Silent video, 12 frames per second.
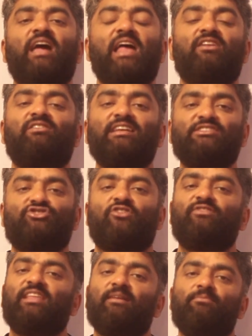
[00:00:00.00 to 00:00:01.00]
and rest
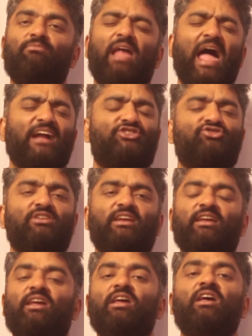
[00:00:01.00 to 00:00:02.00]
of them actually